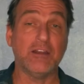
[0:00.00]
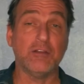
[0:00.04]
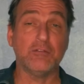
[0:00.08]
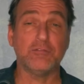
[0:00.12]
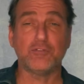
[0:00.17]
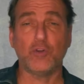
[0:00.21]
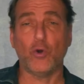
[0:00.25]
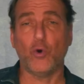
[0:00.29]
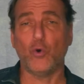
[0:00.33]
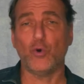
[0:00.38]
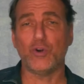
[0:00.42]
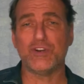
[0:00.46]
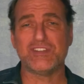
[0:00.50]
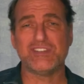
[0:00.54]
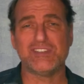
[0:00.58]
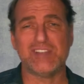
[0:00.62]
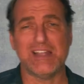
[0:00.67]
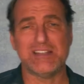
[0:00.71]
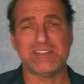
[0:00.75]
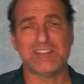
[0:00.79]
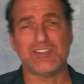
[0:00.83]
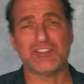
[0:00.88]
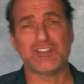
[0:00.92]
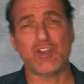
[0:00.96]
of course,
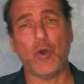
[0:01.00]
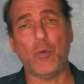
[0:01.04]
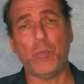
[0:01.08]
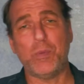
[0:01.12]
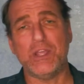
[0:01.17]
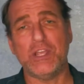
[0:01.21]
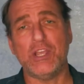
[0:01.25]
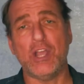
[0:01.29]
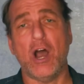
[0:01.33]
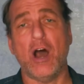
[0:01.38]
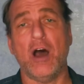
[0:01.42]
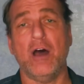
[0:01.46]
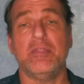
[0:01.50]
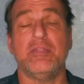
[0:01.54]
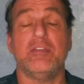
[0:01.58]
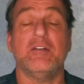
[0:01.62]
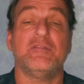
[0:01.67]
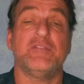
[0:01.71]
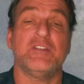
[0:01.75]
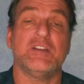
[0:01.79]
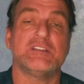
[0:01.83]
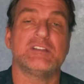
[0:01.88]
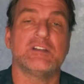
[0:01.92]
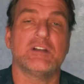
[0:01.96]
senses go beyond the
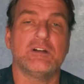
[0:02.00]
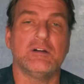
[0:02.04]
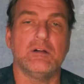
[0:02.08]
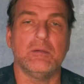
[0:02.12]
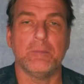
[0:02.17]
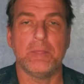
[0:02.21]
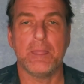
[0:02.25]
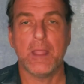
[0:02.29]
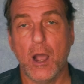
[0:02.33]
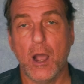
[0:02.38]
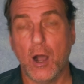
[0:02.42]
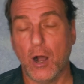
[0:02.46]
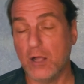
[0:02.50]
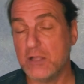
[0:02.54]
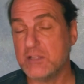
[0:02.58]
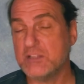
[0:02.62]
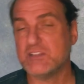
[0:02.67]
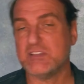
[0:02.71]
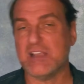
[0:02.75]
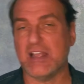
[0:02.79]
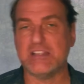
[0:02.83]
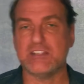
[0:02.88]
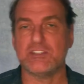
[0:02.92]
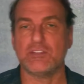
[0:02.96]
physical. All
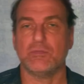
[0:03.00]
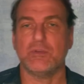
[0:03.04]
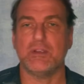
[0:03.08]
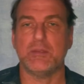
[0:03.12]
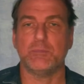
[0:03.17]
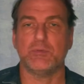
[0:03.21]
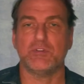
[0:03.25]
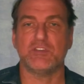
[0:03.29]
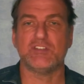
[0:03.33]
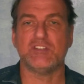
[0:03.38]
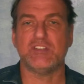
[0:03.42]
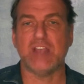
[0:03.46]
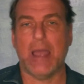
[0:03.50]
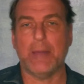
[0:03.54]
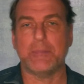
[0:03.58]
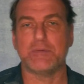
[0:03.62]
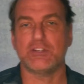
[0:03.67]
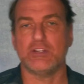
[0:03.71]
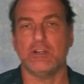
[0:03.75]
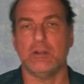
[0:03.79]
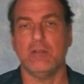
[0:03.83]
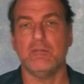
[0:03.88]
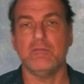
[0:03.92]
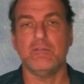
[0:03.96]
sensory
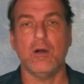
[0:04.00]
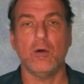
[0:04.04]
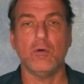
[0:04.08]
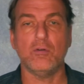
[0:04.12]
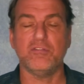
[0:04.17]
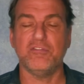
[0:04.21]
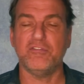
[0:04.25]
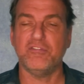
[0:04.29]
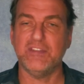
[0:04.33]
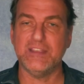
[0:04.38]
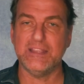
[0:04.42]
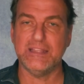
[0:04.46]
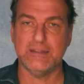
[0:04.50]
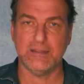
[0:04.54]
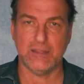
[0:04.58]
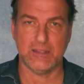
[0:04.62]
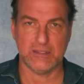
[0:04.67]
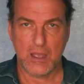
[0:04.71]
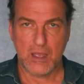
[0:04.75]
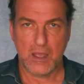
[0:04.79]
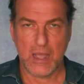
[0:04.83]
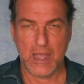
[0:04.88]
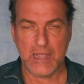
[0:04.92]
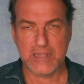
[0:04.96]
perception evoke feeling.
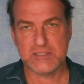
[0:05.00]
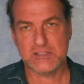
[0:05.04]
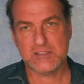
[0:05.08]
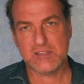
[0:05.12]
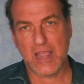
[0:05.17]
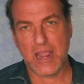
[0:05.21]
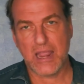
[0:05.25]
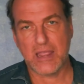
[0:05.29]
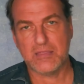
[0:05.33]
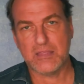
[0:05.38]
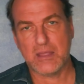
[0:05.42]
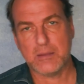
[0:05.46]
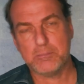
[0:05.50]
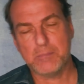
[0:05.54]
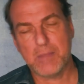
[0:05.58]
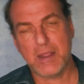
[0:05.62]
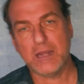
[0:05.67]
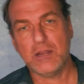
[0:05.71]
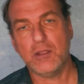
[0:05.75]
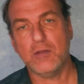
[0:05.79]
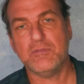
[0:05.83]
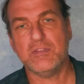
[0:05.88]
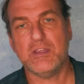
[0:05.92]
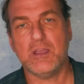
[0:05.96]
I'd say that
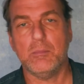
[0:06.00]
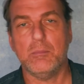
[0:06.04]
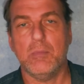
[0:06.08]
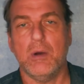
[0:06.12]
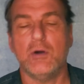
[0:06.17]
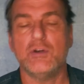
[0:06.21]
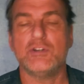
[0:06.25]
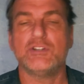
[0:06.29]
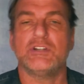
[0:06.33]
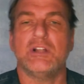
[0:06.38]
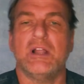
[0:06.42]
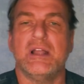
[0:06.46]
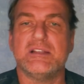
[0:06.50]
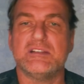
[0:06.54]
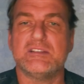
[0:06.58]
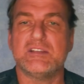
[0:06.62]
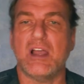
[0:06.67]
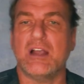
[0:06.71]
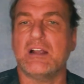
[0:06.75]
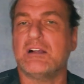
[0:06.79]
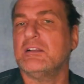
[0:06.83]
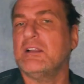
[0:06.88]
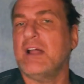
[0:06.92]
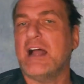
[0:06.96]
many of the emotional and
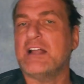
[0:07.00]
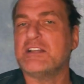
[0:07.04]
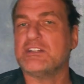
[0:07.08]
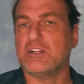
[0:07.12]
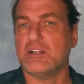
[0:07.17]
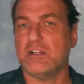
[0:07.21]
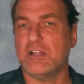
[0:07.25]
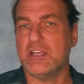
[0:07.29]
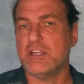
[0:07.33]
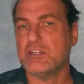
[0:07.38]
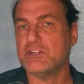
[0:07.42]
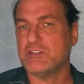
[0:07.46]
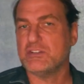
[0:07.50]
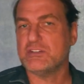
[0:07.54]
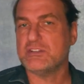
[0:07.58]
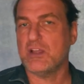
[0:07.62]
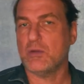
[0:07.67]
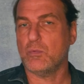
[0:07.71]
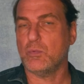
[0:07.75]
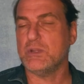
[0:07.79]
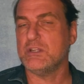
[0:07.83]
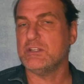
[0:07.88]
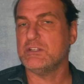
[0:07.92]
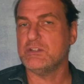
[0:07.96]
psychological issues
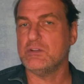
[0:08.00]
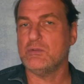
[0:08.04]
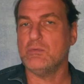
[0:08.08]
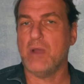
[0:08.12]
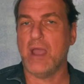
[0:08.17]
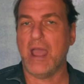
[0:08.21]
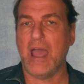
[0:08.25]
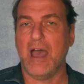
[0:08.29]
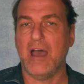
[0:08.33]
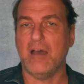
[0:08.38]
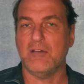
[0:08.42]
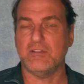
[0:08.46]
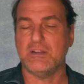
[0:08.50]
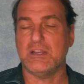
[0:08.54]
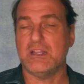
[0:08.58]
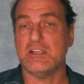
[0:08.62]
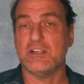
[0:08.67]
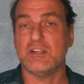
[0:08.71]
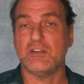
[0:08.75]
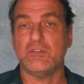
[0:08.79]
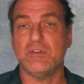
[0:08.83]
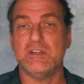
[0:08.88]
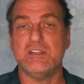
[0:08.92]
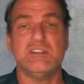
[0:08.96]
that we do have and
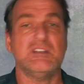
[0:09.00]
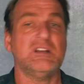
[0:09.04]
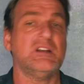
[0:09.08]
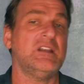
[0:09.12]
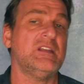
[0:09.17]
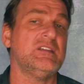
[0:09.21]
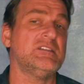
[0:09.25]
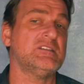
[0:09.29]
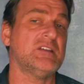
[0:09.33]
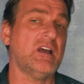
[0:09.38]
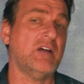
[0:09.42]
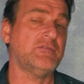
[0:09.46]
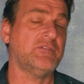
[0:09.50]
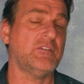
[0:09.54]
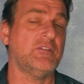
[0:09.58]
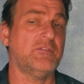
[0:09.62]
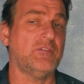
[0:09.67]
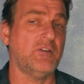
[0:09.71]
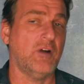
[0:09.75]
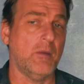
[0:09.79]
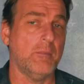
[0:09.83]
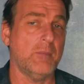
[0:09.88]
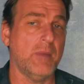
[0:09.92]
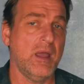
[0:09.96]
increasingly suffer
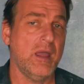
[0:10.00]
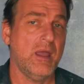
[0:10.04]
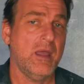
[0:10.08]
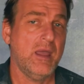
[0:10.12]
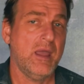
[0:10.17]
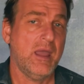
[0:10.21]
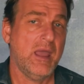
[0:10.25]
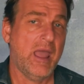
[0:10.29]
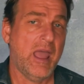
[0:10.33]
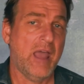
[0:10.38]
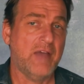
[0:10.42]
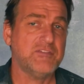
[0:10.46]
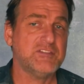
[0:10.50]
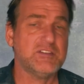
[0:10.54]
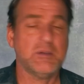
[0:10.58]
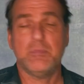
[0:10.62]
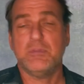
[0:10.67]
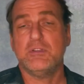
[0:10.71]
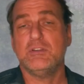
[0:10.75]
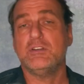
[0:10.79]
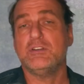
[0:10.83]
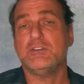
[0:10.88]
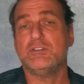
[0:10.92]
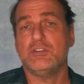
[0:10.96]
from have
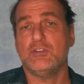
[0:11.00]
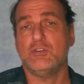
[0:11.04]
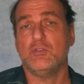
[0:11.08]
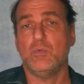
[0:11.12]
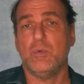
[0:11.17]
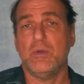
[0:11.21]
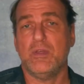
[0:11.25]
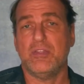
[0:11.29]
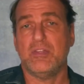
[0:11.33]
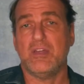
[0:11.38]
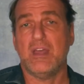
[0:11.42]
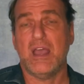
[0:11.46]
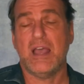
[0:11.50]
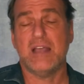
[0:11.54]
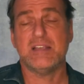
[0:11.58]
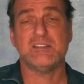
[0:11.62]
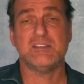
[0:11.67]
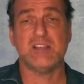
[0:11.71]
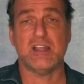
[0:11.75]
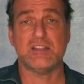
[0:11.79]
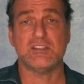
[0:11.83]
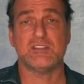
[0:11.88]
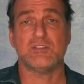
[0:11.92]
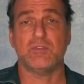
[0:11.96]
something to do with a
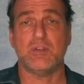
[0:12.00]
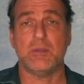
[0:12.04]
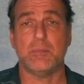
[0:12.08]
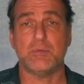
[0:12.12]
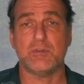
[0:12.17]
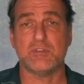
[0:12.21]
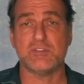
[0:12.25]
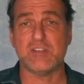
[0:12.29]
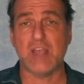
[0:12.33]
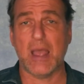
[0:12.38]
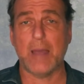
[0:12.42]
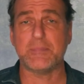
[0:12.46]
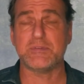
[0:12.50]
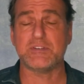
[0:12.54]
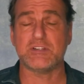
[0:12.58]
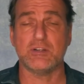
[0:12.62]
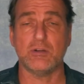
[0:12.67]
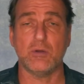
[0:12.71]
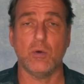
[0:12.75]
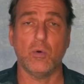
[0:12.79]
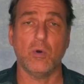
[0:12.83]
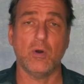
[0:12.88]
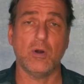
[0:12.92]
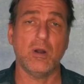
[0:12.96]
sensory perception,
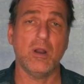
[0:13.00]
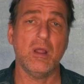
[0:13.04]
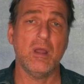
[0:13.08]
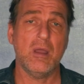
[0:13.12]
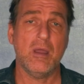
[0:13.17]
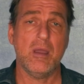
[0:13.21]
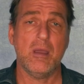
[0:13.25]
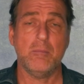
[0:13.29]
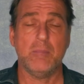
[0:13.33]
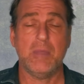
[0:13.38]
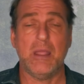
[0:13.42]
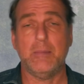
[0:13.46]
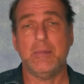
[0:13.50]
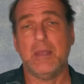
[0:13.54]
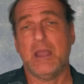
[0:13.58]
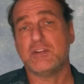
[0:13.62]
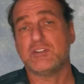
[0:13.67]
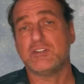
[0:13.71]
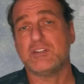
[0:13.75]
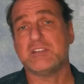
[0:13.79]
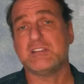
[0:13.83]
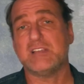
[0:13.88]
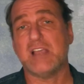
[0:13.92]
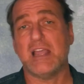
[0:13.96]
or maybe I
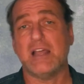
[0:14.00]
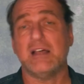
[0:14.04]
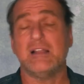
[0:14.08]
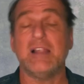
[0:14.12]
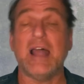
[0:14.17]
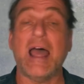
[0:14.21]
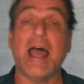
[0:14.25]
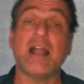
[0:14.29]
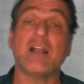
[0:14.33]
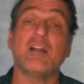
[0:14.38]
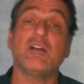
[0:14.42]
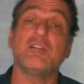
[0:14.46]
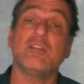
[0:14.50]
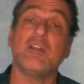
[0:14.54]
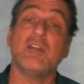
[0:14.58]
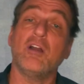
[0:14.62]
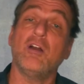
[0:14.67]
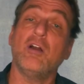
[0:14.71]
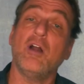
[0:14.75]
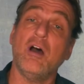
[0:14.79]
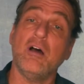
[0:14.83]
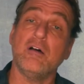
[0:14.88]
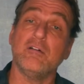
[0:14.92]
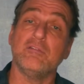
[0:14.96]
should say a lack
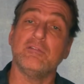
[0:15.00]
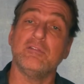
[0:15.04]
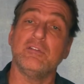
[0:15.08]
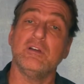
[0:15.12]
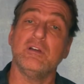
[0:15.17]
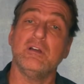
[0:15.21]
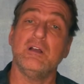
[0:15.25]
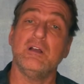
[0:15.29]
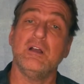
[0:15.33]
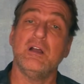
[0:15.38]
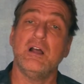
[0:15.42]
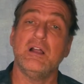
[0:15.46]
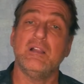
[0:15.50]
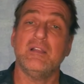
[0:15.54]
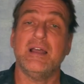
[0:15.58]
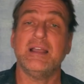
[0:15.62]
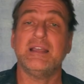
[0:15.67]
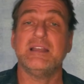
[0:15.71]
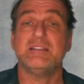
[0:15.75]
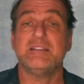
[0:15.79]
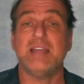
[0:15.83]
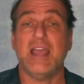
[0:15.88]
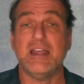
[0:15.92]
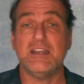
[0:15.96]
thereof like
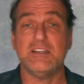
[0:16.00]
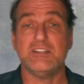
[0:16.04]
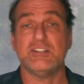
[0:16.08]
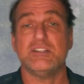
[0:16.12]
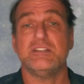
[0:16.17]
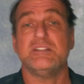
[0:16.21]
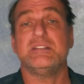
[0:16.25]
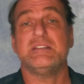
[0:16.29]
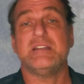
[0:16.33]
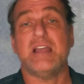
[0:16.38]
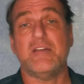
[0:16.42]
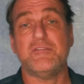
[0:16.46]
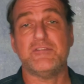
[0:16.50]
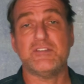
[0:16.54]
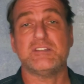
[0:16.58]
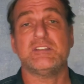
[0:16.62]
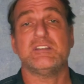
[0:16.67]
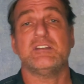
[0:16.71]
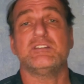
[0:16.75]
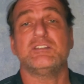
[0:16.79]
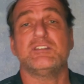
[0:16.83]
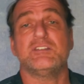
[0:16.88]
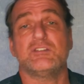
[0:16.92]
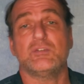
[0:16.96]
attention
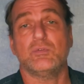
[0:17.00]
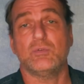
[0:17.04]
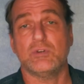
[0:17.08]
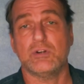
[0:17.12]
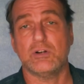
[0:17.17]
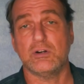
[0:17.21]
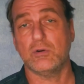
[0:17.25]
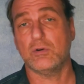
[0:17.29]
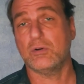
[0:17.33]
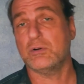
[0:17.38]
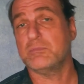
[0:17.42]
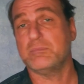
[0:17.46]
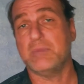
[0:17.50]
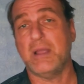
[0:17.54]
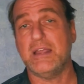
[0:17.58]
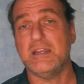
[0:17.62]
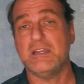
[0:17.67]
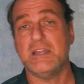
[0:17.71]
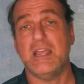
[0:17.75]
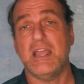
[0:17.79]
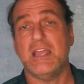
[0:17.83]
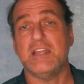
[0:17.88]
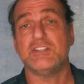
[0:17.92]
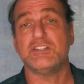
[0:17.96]
deficit disorder or
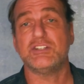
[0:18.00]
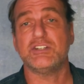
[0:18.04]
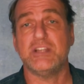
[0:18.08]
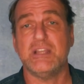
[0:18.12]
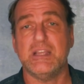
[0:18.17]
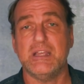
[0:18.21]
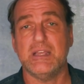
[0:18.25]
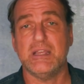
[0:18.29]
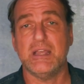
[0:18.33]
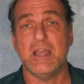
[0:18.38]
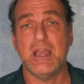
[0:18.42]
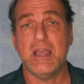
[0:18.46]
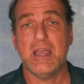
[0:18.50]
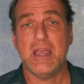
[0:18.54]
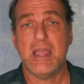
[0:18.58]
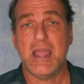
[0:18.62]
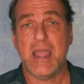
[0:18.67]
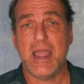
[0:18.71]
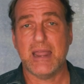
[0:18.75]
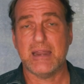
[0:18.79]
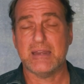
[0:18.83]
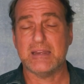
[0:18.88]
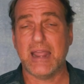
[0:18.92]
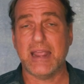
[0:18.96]
ADHD
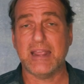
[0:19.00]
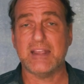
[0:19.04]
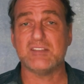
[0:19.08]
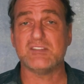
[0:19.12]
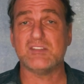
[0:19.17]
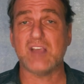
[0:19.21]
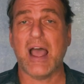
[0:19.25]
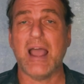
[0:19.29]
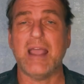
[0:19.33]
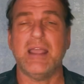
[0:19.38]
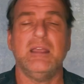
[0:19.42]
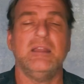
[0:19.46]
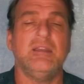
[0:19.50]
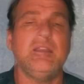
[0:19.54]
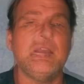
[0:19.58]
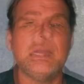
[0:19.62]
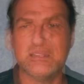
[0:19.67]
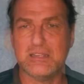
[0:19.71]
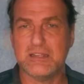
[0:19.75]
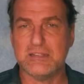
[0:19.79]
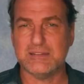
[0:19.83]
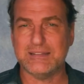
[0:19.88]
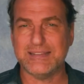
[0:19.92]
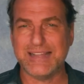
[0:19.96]
and anxiety,
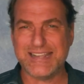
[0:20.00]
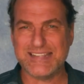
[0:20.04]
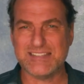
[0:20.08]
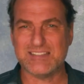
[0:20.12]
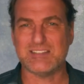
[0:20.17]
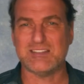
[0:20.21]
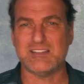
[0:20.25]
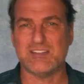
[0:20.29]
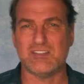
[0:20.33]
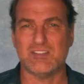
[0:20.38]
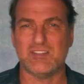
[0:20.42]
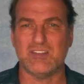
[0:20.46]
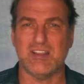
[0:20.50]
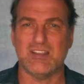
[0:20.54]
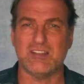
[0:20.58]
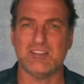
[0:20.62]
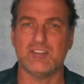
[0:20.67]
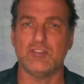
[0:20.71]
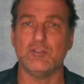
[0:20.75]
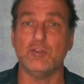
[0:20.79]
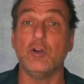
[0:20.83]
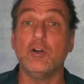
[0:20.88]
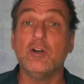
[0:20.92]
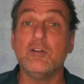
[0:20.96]
listlessness,
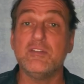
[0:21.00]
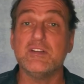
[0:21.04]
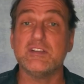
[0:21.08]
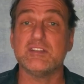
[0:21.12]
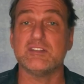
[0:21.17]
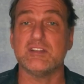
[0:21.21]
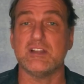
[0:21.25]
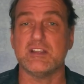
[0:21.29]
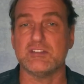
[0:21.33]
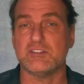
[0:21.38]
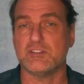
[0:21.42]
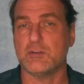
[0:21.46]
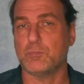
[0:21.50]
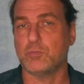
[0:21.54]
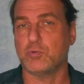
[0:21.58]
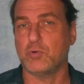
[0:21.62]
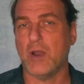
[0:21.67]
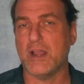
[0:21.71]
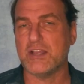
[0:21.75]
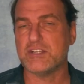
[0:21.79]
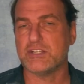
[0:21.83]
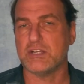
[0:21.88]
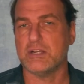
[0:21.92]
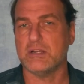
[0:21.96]
nervousness,
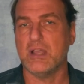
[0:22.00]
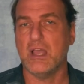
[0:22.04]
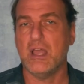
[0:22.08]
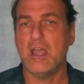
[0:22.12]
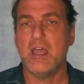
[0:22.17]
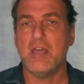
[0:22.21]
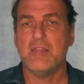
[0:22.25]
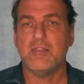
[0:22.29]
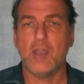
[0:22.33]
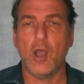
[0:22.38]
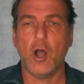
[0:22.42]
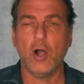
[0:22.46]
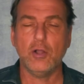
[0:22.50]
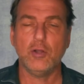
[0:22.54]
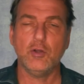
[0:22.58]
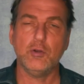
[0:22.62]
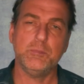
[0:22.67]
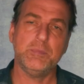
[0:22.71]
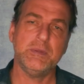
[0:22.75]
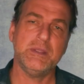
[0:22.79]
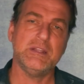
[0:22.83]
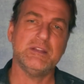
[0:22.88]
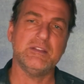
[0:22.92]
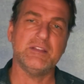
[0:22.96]
depression, they all could
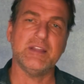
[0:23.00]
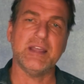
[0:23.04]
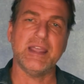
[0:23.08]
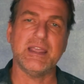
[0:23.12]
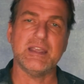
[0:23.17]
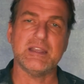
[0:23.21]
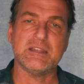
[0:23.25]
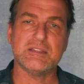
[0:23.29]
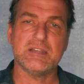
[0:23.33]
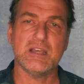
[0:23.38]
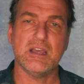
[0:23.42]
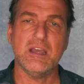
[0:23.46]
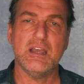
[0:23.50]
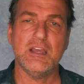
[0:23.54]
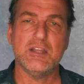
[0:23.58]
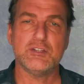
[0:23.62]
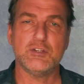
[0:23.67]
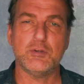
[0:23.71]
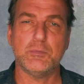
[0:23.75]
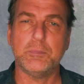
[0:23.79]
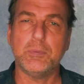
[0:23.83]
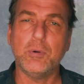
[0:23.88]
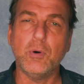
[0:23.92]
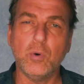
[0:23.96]
be linked
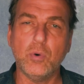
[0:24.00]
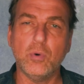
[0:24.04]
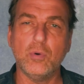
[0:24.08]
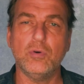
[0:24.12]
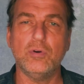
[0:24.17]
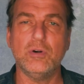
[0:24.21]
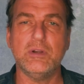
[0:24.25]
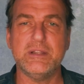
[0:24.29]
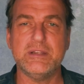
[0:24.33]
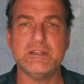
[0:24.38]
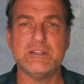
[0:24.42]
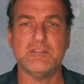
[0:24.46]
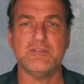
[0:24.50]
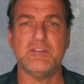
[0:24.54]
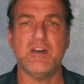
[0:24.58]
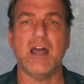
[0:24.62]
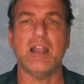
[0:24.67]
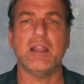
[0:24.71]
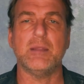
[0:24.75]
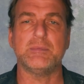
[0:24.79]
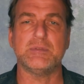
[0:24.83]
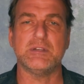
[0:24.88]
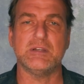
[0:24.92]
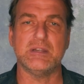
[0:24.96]
to poorly
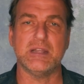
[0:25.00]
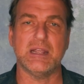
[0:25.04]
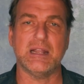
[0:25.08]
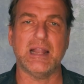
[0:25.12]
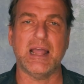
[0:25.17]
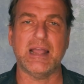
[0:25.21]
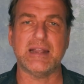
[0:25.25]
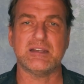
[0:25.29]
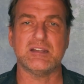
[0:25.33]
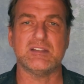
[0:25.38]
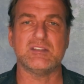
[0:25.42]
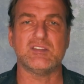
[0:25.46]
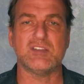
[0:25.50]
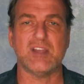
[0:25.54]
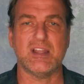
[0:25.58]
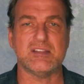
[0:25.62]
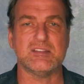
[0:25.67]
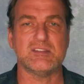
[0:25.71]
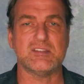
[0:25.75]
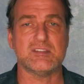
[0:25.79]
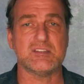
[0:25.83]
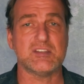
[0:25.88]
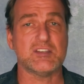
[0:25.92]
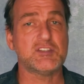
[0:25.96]
developed and neglected
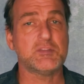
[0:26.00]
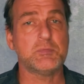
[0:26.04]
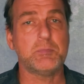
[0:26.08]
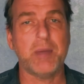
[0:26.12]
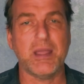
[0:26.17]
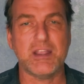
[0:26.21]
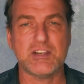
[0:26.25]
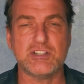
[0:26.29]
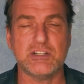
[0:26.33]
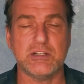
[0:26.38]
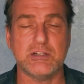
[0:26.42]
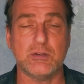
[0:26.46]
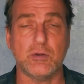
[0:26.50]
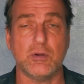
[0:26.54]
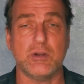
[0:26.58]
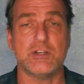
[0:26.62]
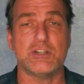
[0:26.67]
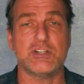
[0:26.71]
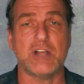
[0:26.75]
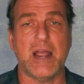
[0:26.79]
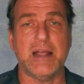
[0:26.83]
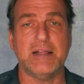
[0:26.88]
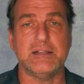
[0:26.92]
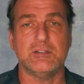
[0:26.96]
senses, especially during
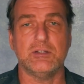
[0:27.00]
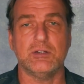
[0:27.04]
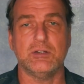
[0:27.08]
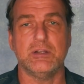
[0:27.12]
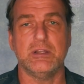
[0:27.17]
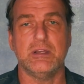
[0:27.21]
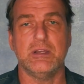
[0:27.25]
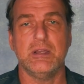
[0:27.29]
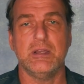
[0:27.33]
childhood.